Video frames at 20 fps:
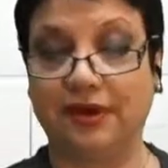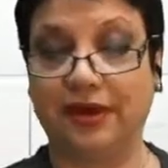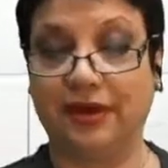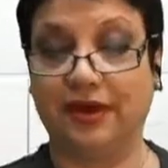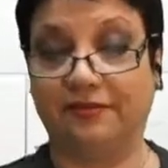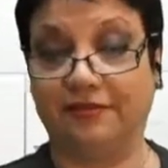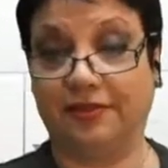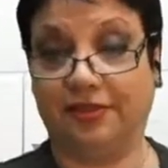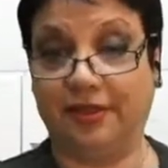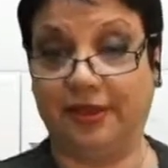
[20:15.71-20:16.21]

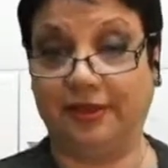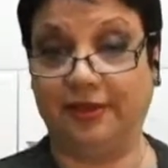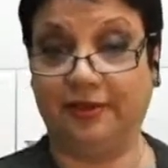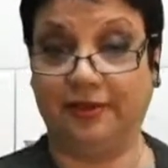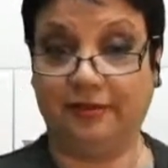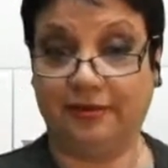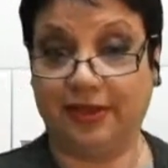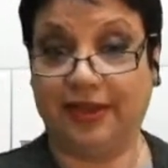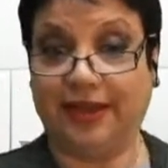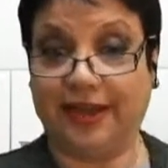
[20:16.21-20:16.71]

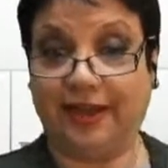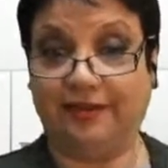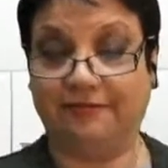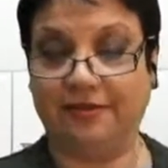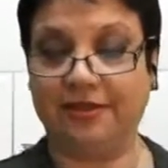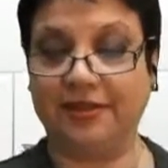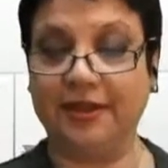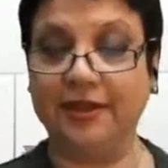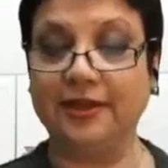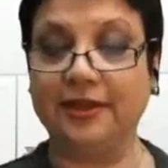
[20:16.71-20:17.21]
Everything
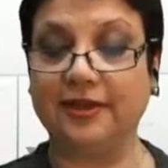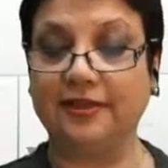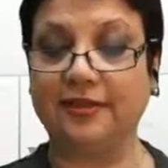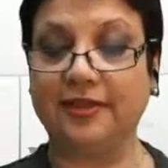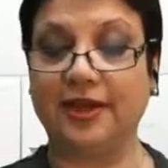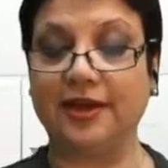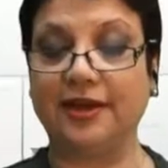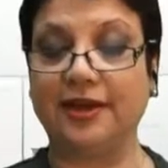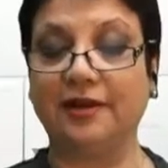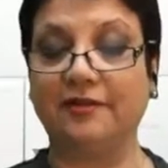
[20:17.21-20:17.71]

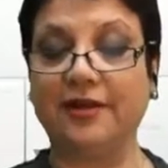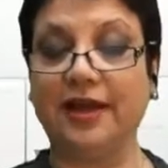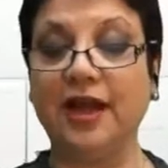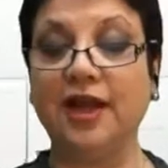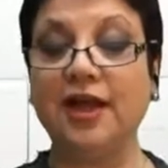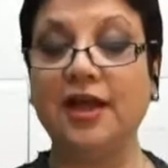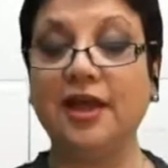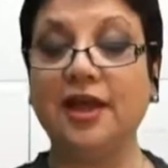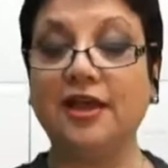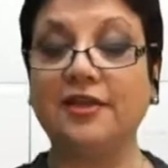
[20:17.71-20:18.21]
in that
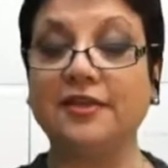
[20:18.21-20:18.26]
area.